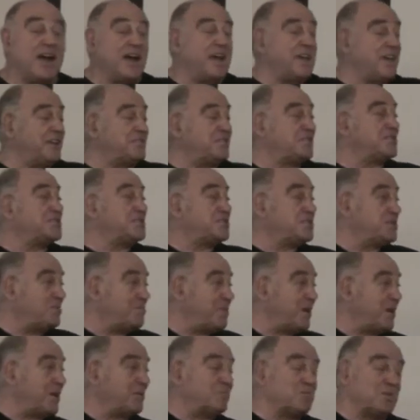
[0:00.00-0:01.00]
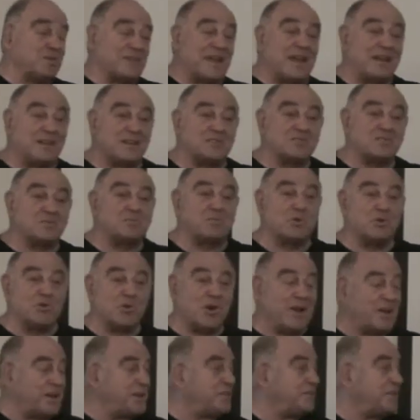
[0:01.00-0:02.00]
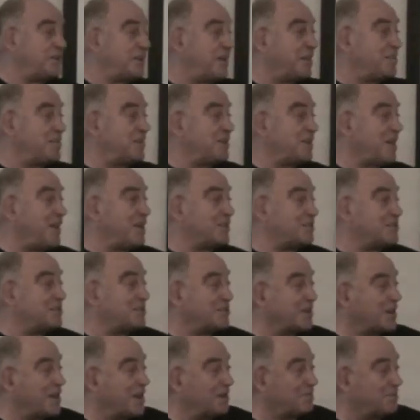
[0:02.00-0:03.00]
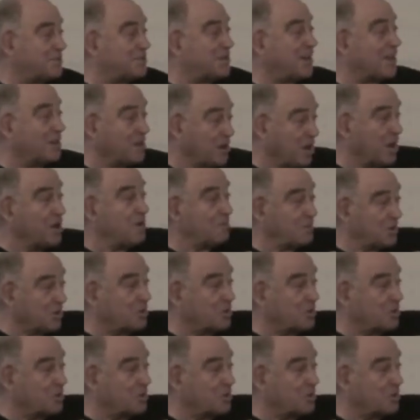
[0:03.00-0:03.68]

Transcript: I had this debate with Alex Borain the other night in Cape Town,